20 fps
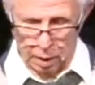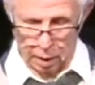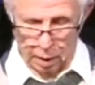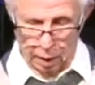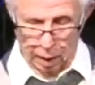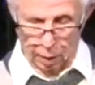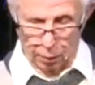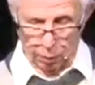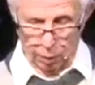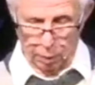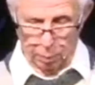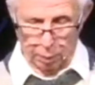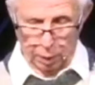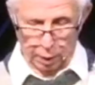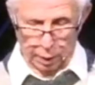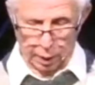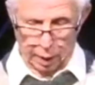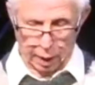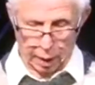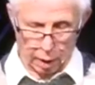Anyway,
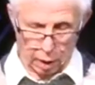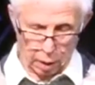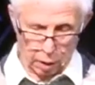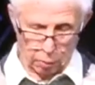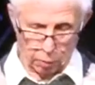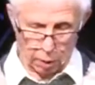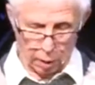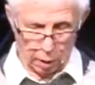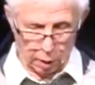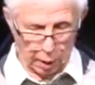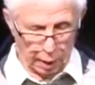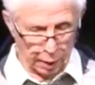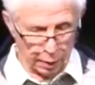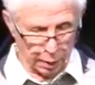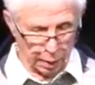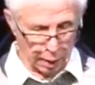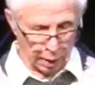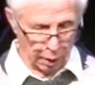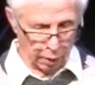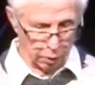Buck and I hung around a lot
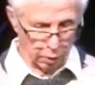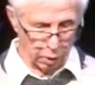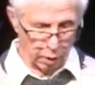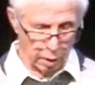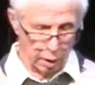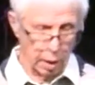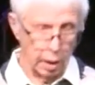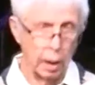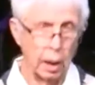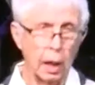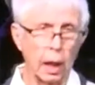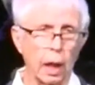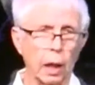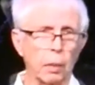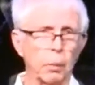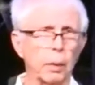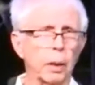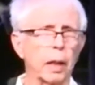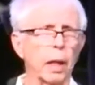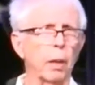together, and he
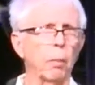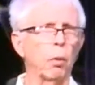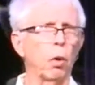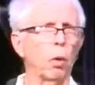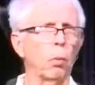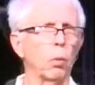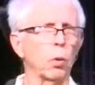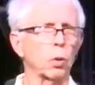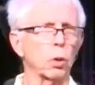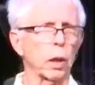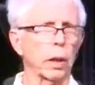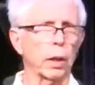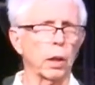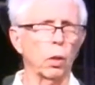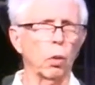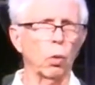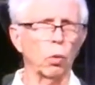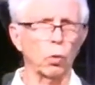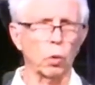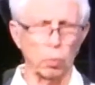became almost like an
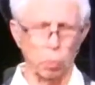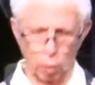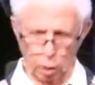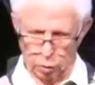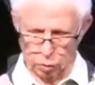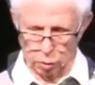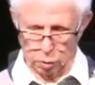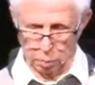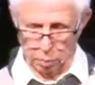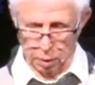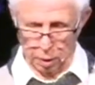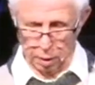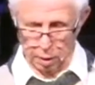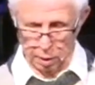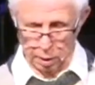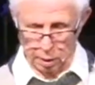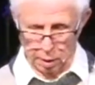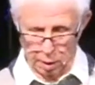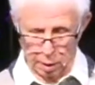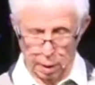older brother to me,
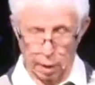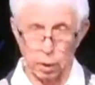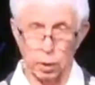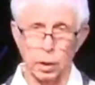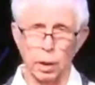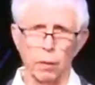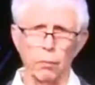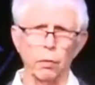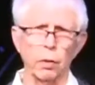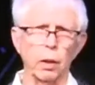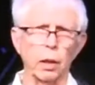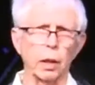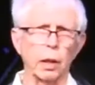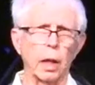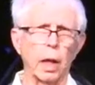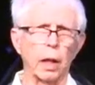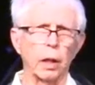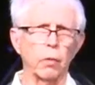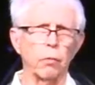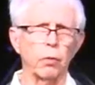and definitely a
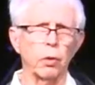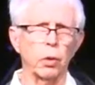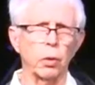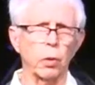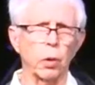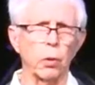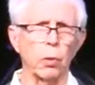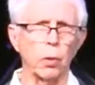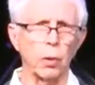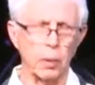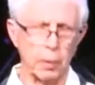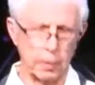kind of hero.